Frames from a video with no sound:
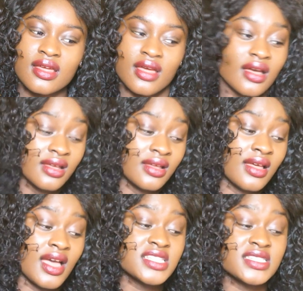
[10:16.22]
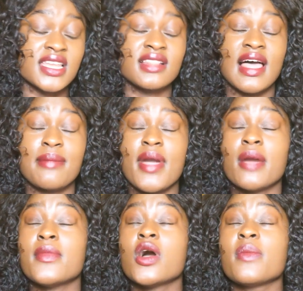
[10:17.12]
I just had a light
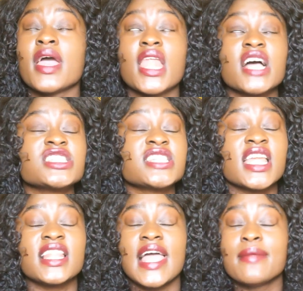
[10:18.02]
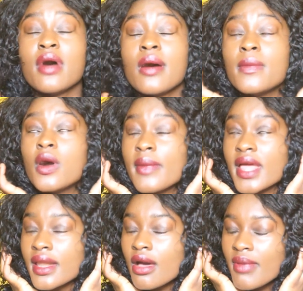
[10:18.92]
bulb moment. I just had a light bulb
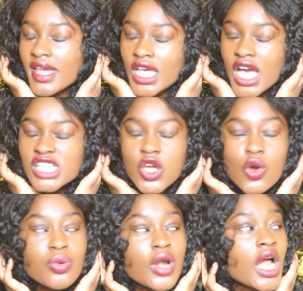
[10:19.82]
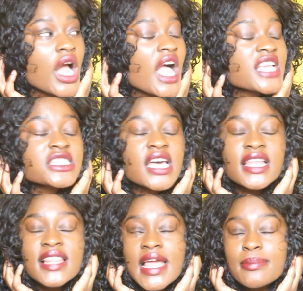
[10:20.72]
moment. Oh my gosh, Oprah, I just had a
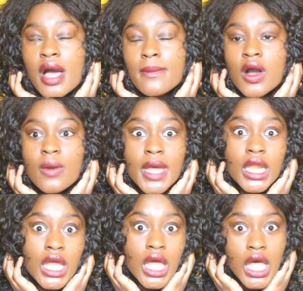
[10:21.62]
light bulb moment.